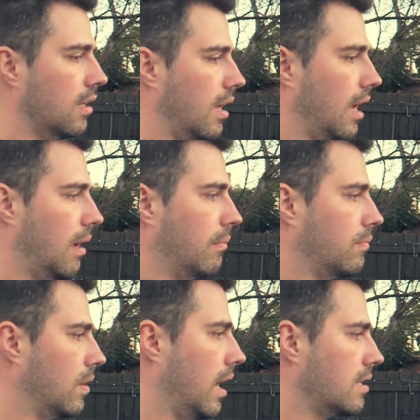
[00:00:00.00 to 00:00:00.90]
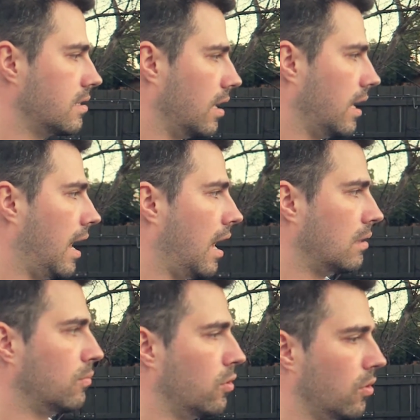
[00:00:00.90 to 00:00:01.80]
as I
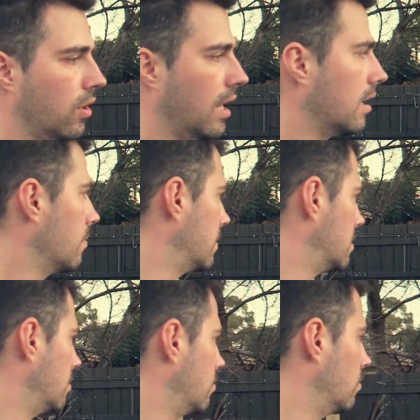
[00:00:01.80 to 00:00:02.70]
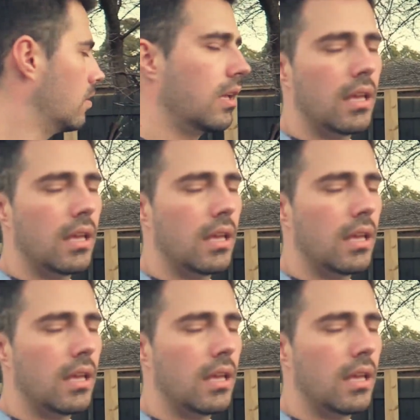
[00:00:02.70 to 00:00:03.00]
add more organic material,